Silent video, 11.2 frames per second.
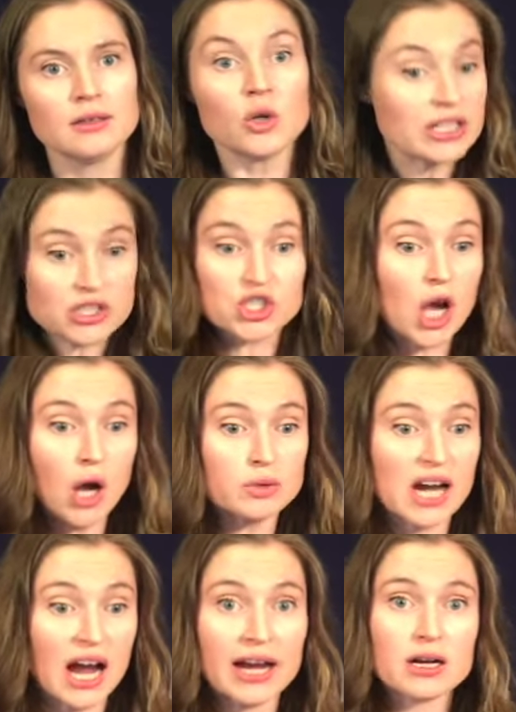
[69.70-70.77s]
You get so
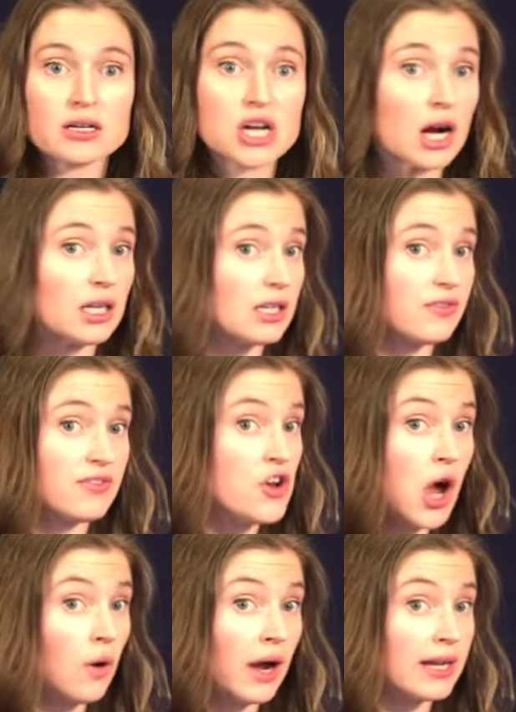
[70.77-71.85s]
tired, Charlie, you've
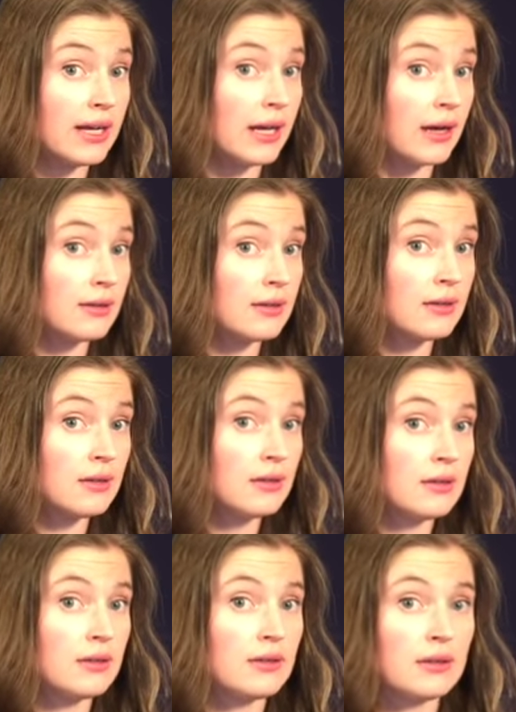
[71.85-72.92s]
no idea.
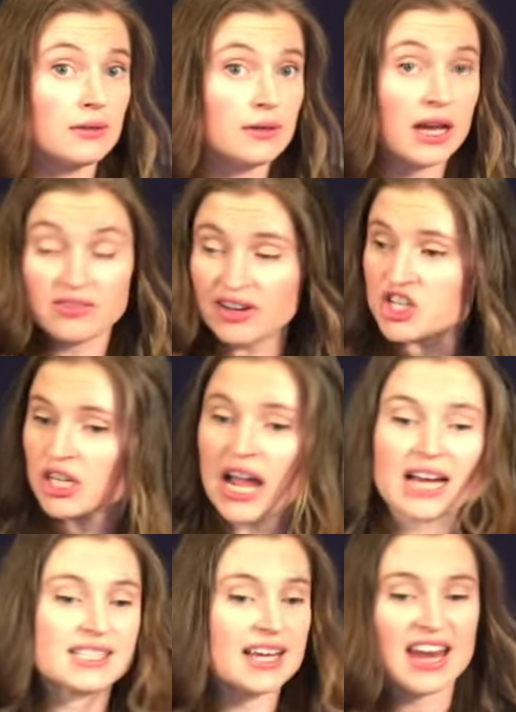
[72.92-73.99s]
And eventually
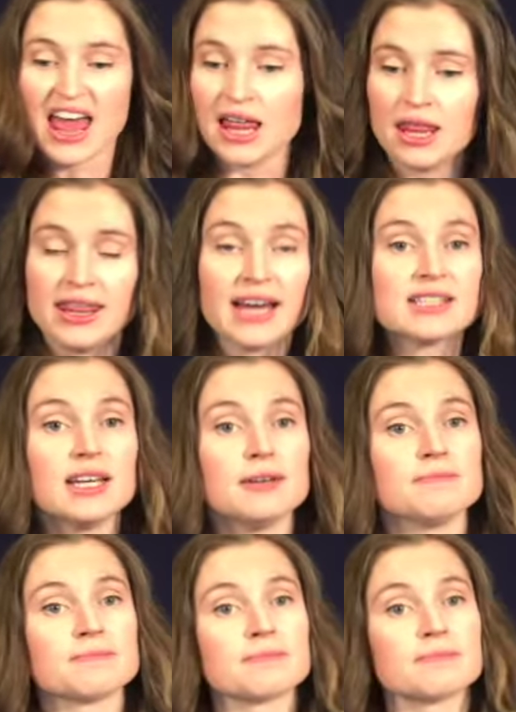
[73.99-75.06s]
I said, that's it.
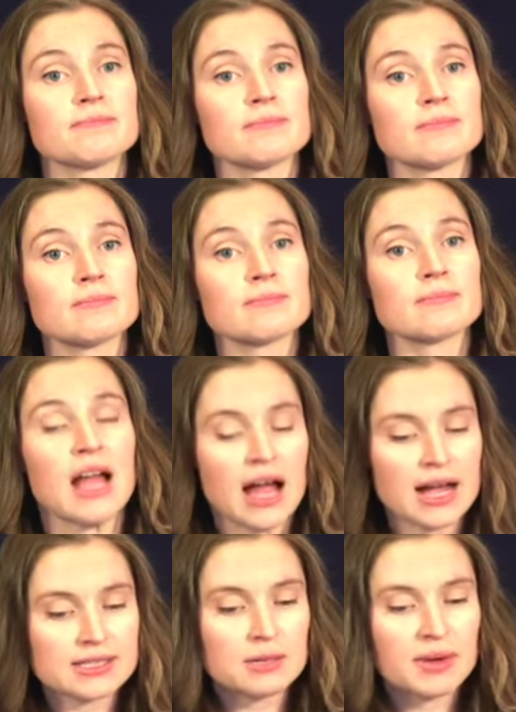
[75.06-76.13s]

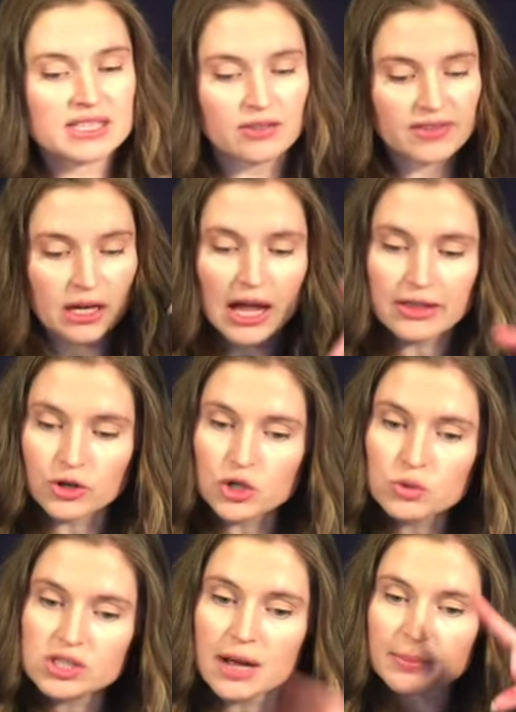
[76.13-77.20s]
I said to myself, Gail, either
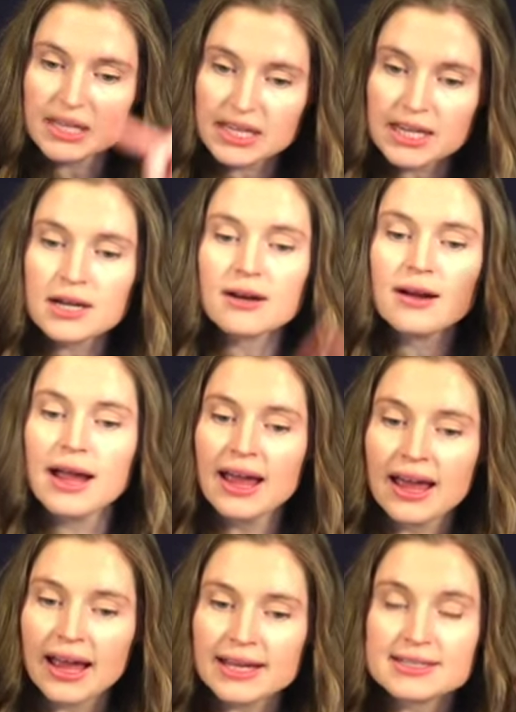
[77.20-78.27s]
you stop here
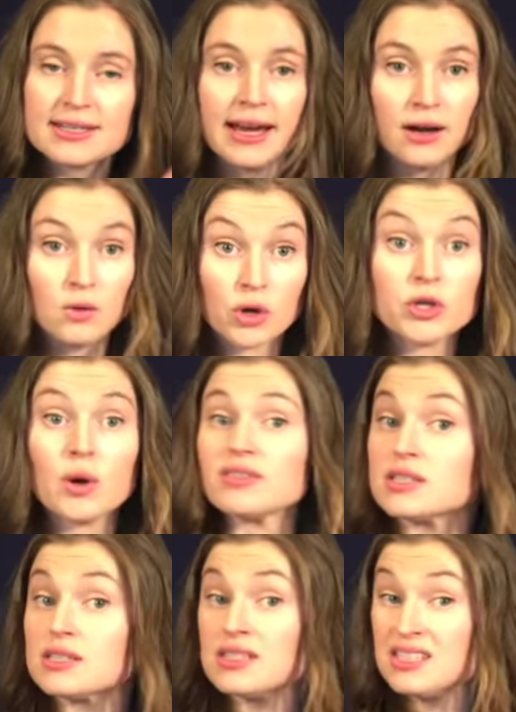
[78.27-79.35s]
and now, or you have a
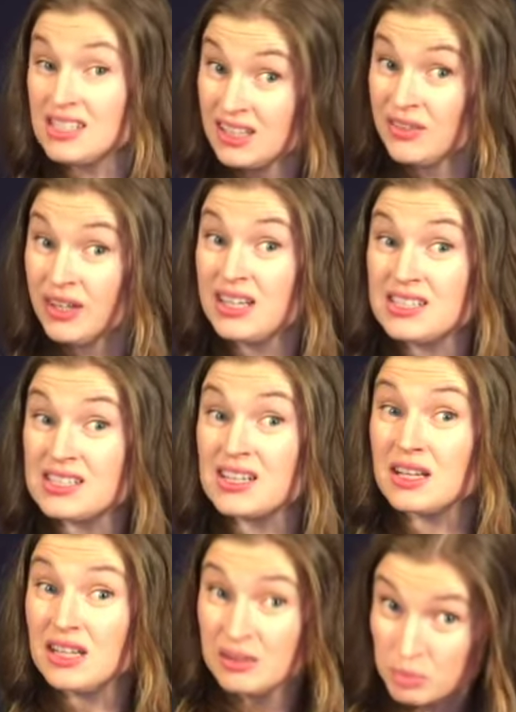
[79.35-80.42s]

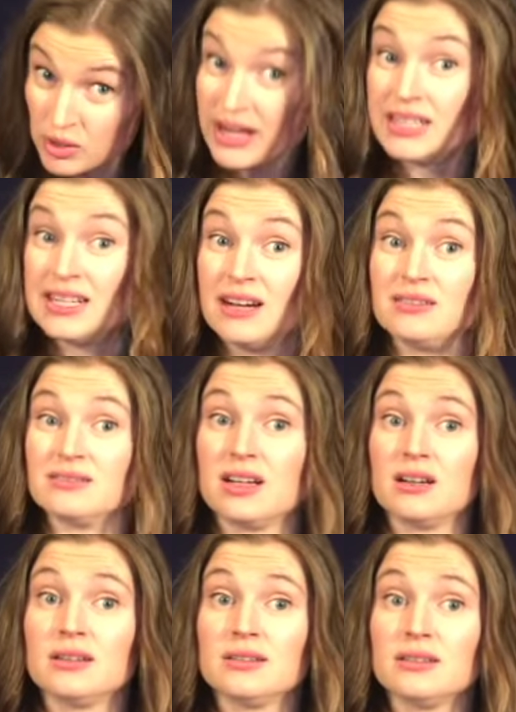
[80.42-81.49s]
serious breakdown,
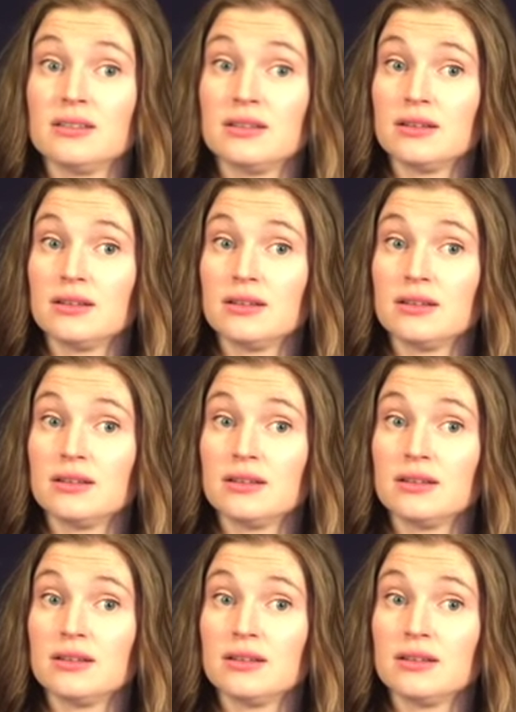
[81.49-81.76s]
girl.